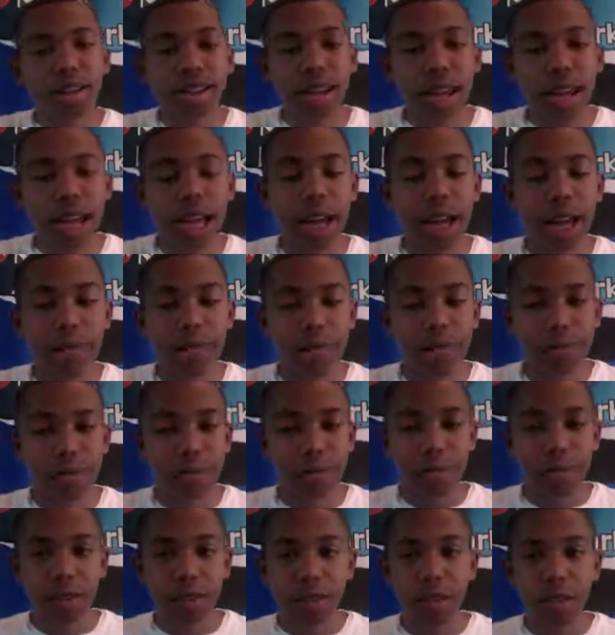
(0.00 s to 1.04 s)
have
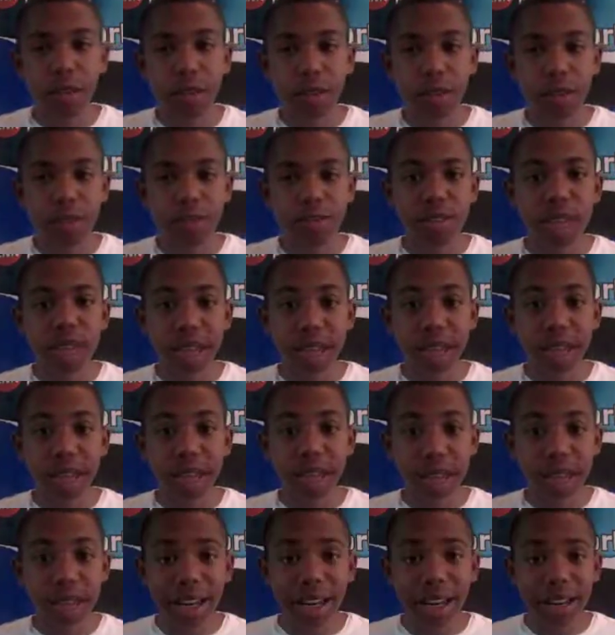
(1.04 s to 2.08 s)
a flat
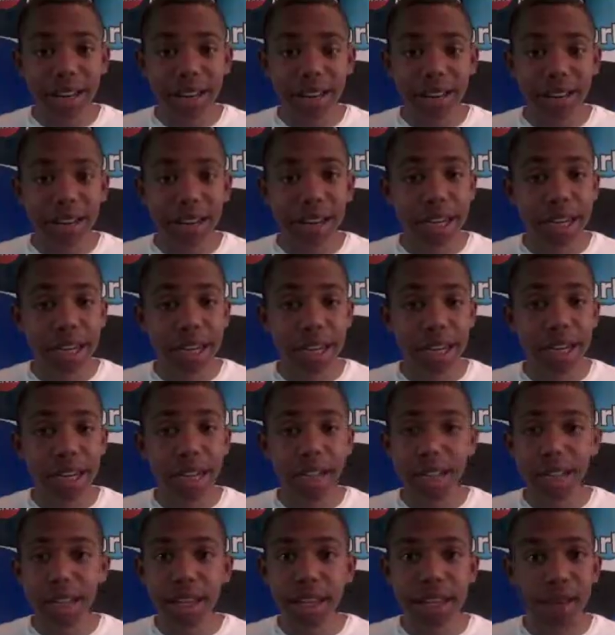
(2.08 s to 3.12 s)
head like
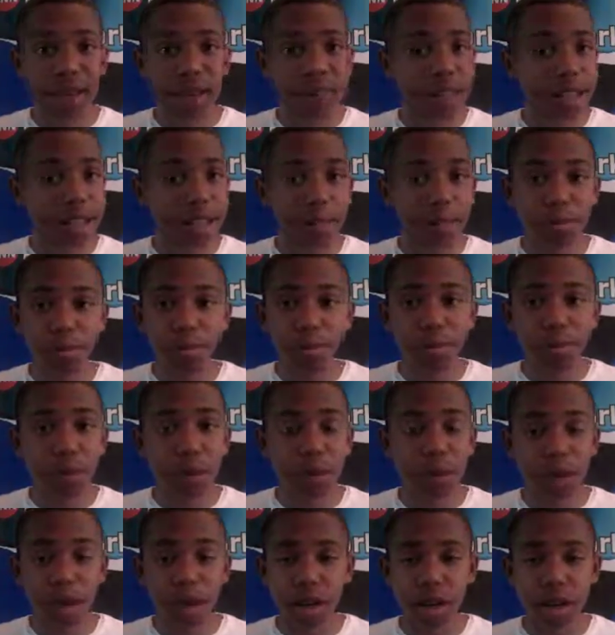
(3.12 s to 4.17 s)
nothing you've seen
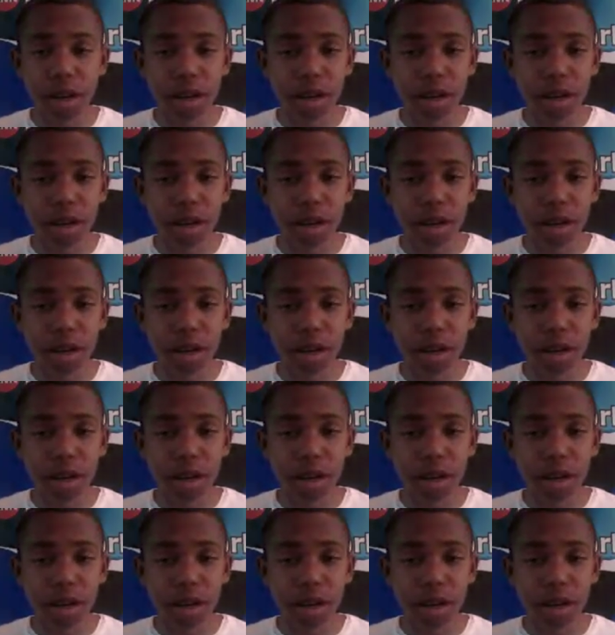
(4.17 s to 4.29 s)
before?